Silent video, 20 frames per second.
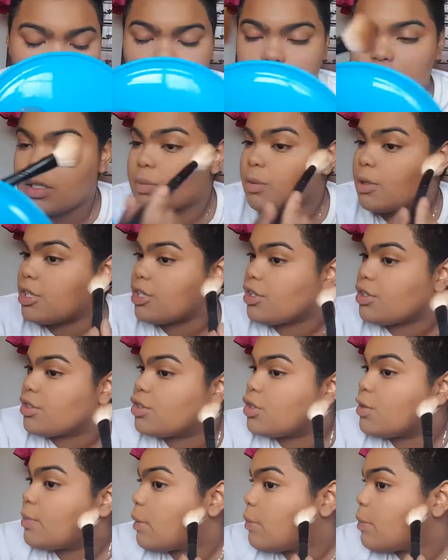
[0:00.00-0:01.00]
This brush is
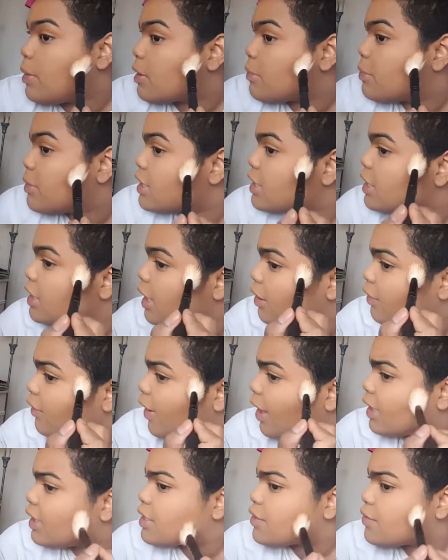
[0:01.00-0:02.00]
super pigmented. I've
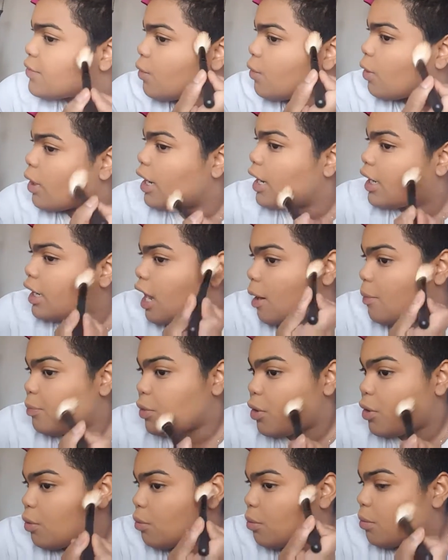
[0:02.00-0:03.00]
had this for a
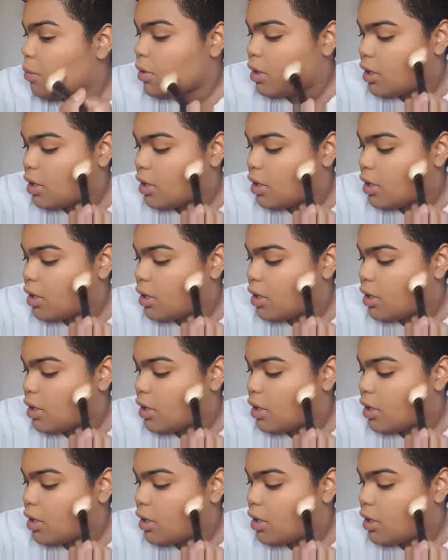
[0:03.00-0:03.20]
couple